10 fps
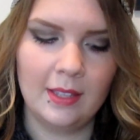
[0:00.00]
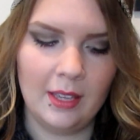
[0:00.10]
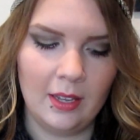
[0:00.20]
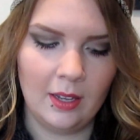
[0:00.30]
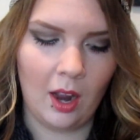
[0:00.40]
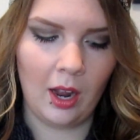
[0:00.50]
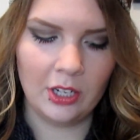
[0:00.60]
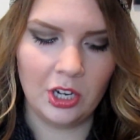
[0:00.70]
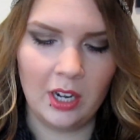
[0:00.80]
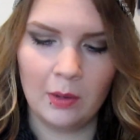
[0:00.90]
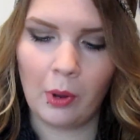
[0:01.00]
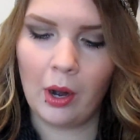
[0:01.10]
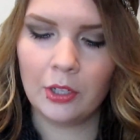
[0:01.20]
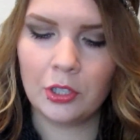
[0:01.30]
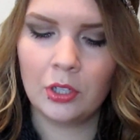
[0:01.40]
the eye shading
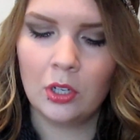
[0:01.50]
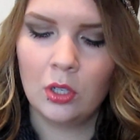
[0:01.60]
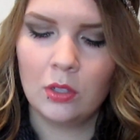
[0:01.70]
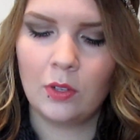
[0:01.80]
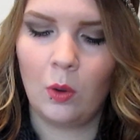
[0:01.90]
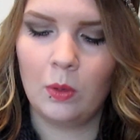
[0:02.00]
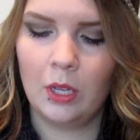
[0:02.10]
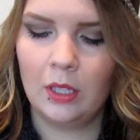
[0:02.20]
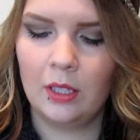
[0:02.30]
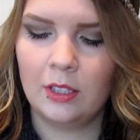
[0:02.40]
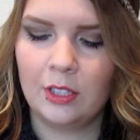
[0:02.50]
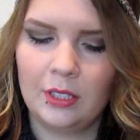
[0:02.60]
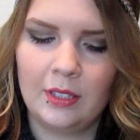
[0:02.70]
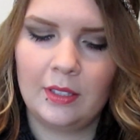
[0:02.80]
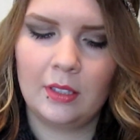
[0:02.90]
brush, so it's
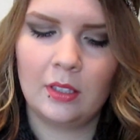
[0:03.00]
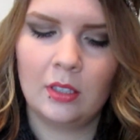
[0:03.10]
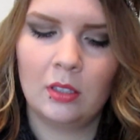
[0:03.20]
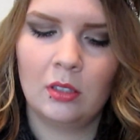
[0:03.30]
just,